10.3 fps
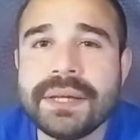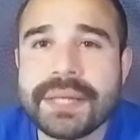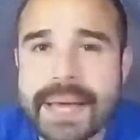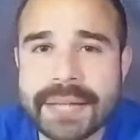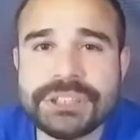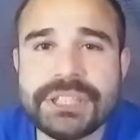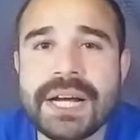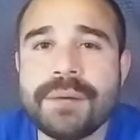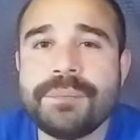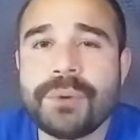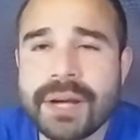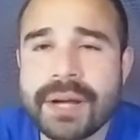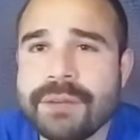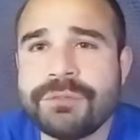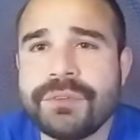Cash App,
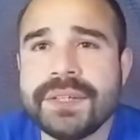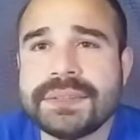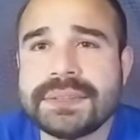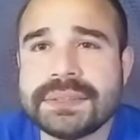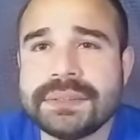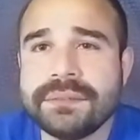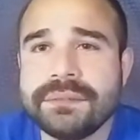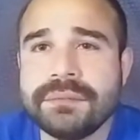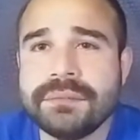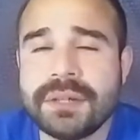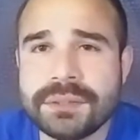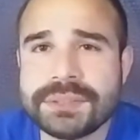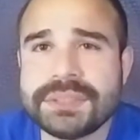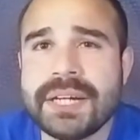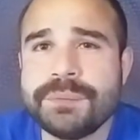Brian Fritz, dollar
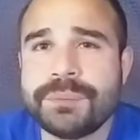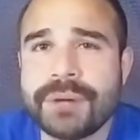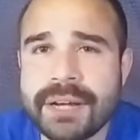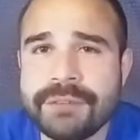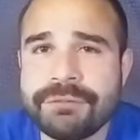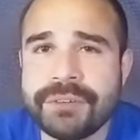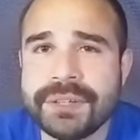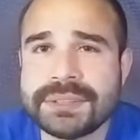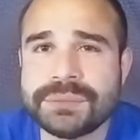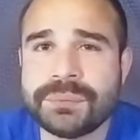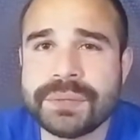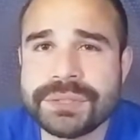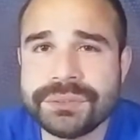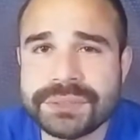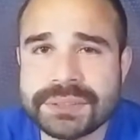sign Brian Fritz,
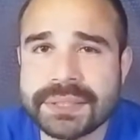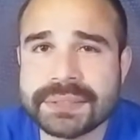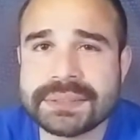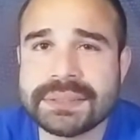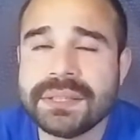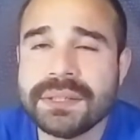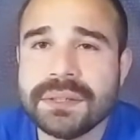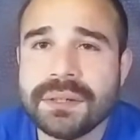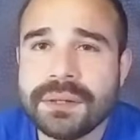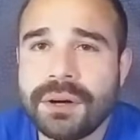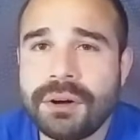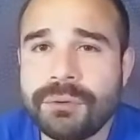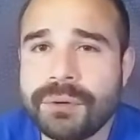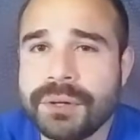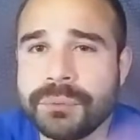126,
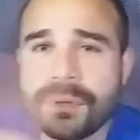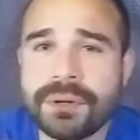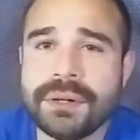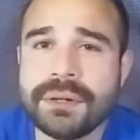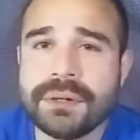all one word.